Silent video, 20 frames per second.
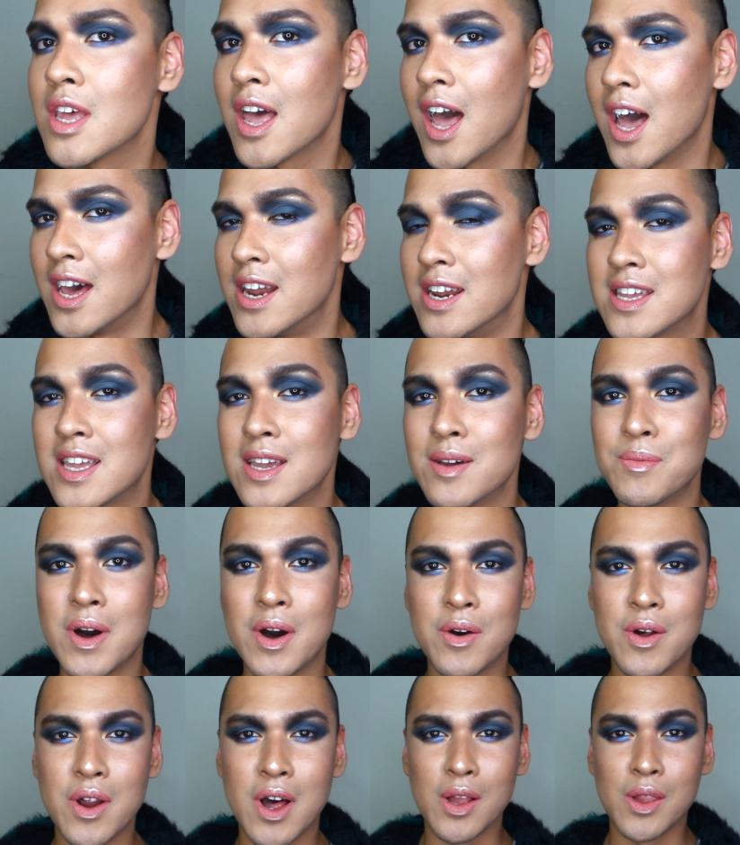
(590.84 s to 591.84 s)
And it came
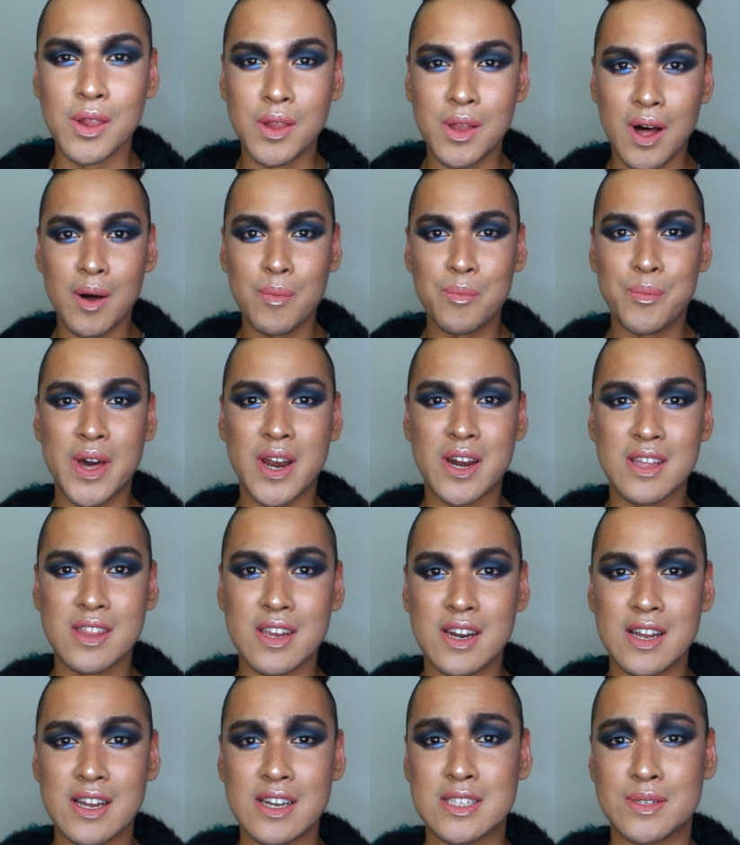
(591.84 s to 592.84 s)
out a lot better than
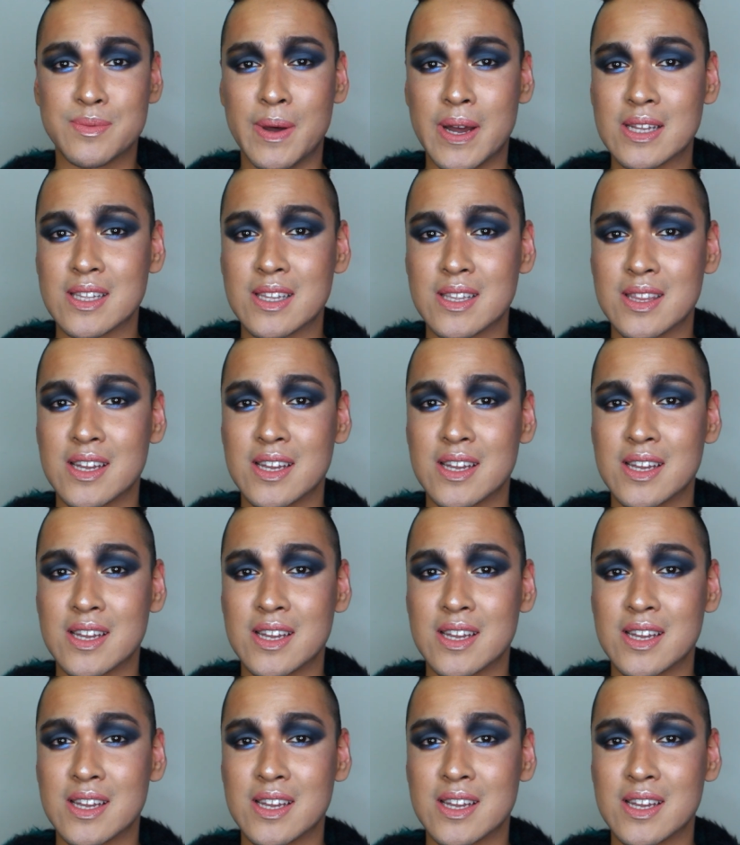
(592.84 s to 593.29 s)
I expected.